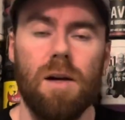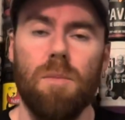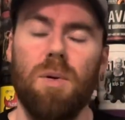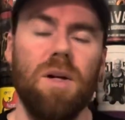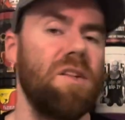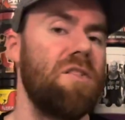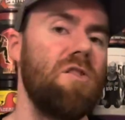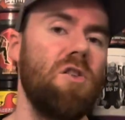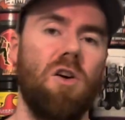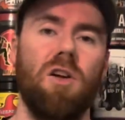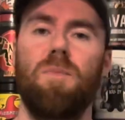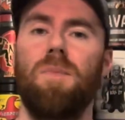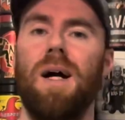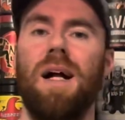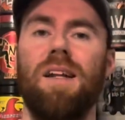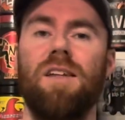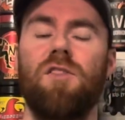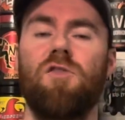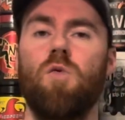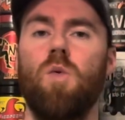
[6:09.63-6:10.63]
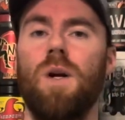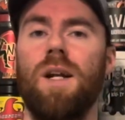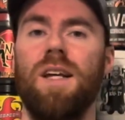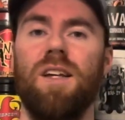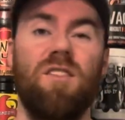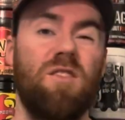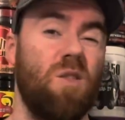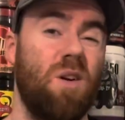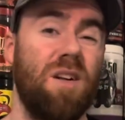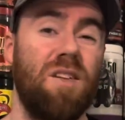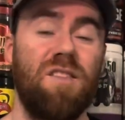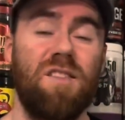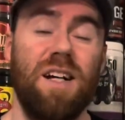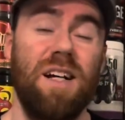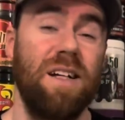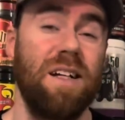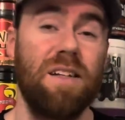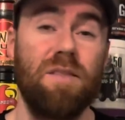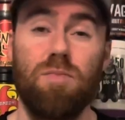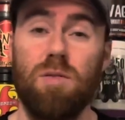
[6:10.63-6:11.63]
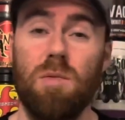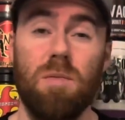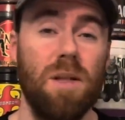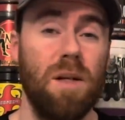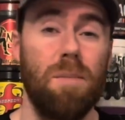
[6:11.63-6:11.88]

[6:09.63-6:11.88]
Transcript: but it's not as bad as 20, so I'd say that's probably